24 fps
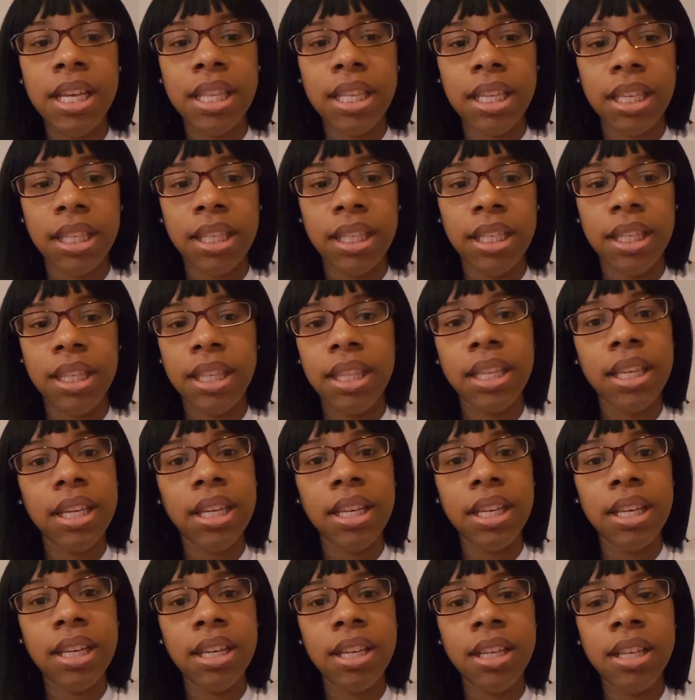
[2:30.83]
That's a
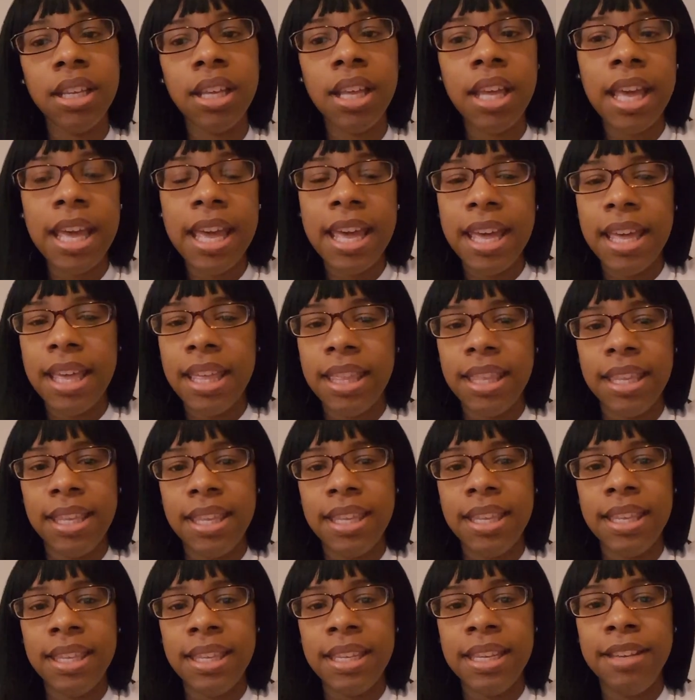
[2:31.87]
sin,
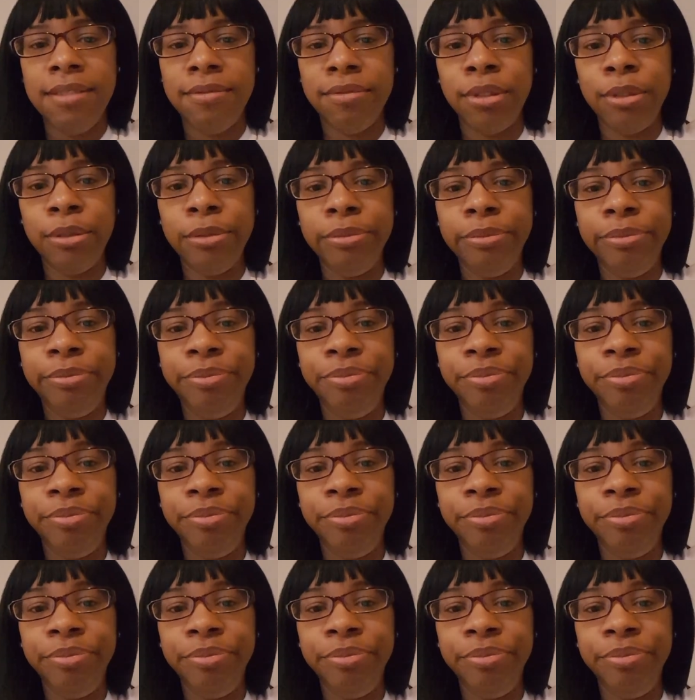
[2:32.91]
this is evil.